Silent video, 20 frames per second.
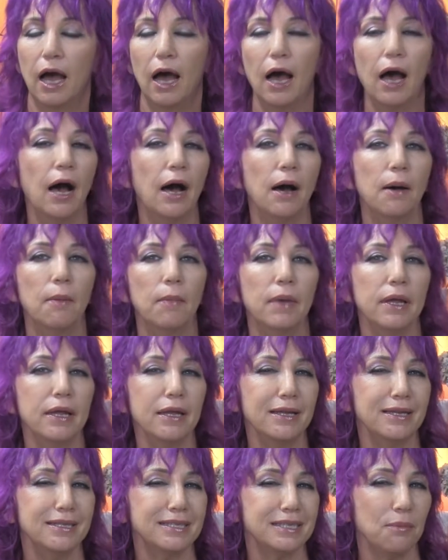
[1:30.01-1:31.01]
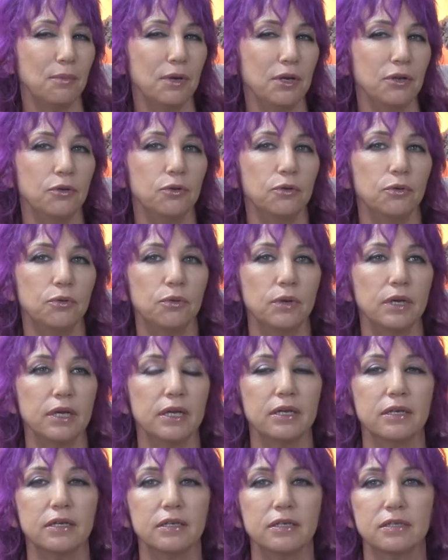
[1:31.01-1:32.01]
um, is someone who
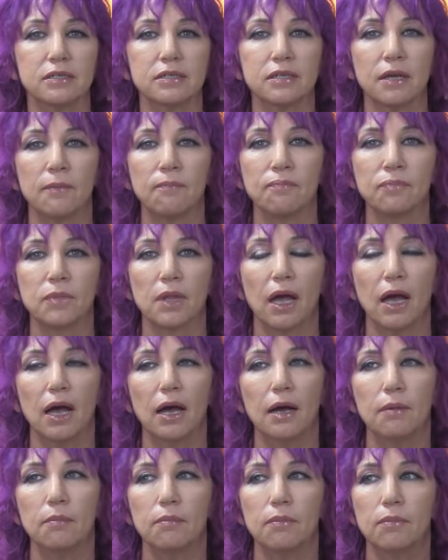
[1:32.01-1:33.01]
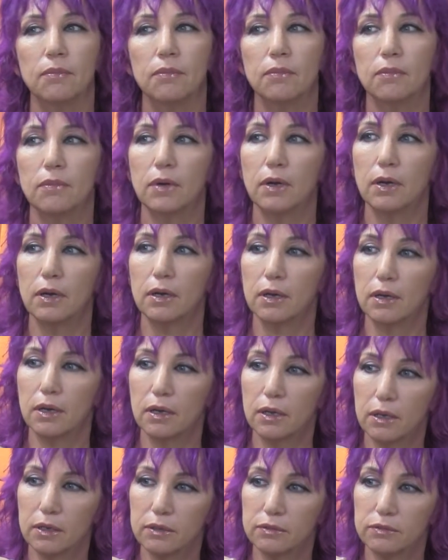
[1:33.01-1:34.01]
is um,
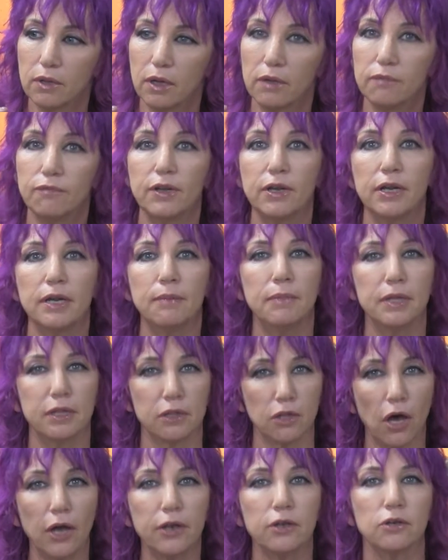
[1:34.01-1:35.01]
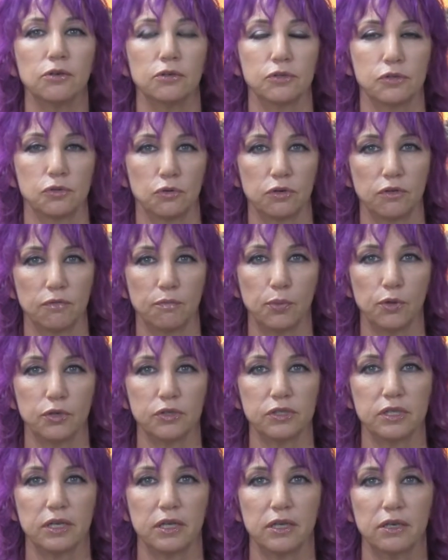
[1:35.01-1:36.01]
a, a, very methodical sort of
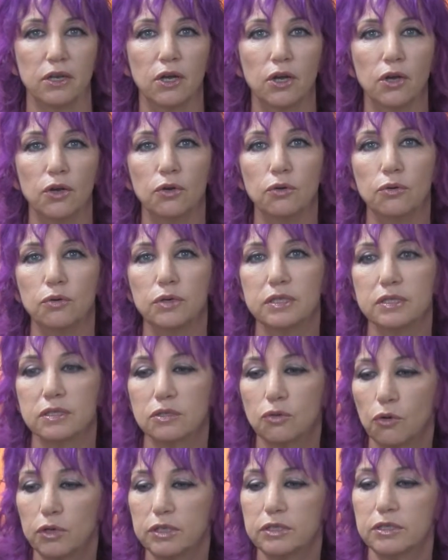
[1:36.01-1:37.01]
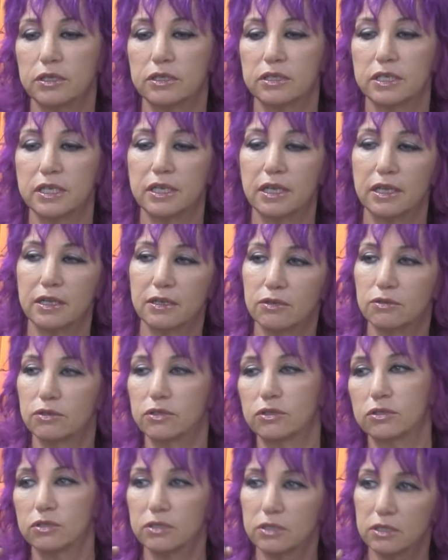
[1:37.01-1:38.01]
person who is going to
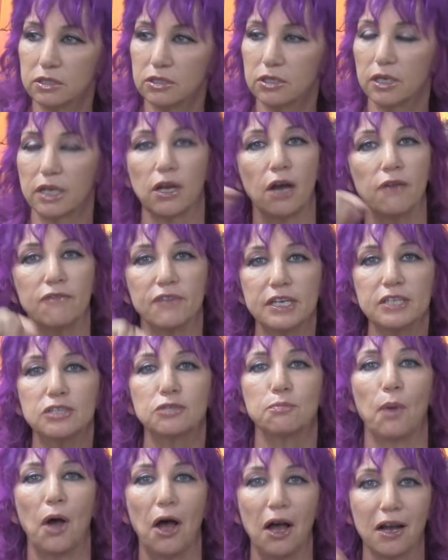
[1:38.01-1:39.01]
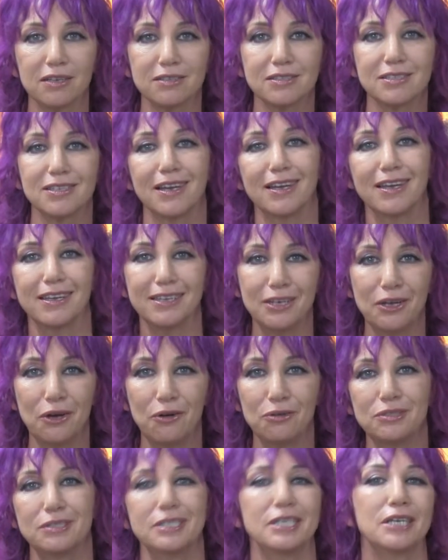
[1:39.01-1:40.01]
check off each box, uh, you
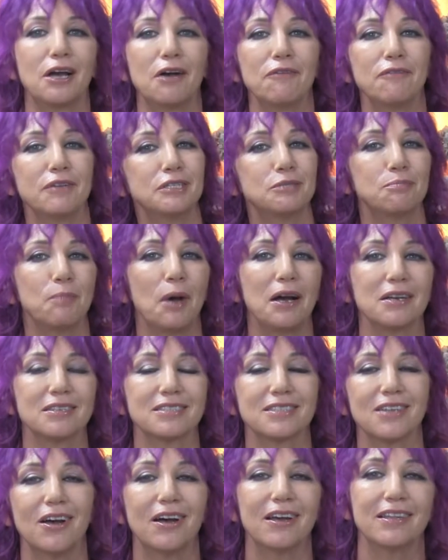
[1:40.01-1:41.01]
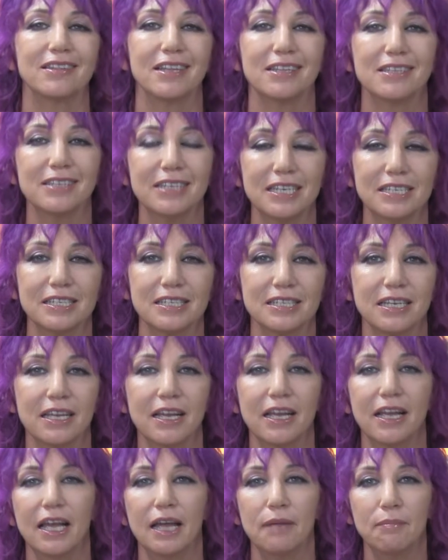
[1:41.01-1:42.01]
know, tick off each box on the list
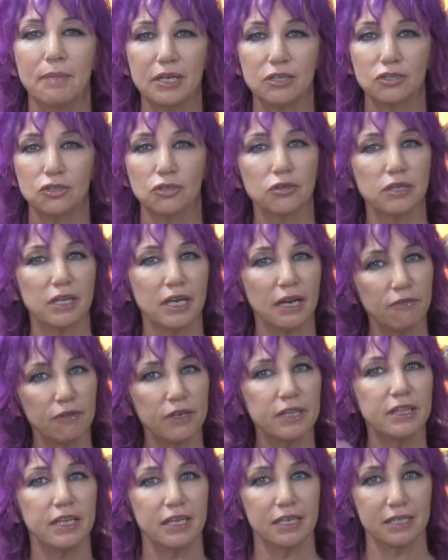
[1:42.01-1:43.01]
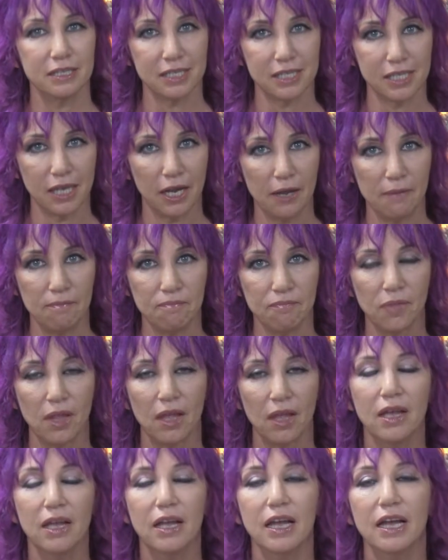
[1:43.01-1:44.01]
and make sure that everything is done.
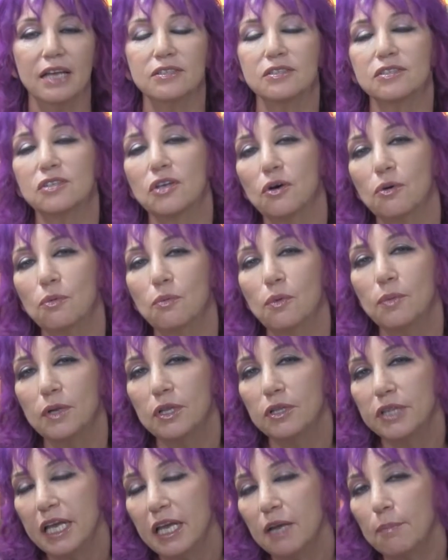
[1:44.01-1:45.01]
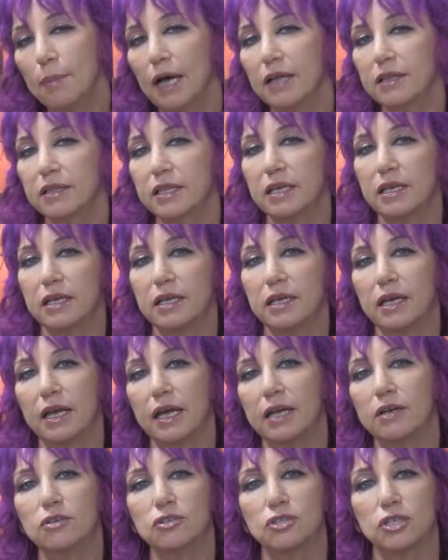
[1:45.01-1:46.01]
And so when we think about the
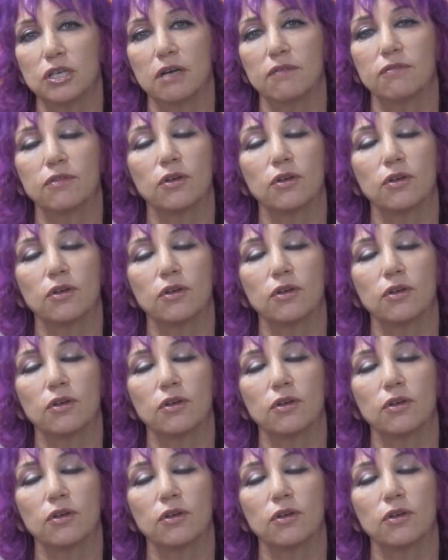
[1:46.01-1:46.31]
energy of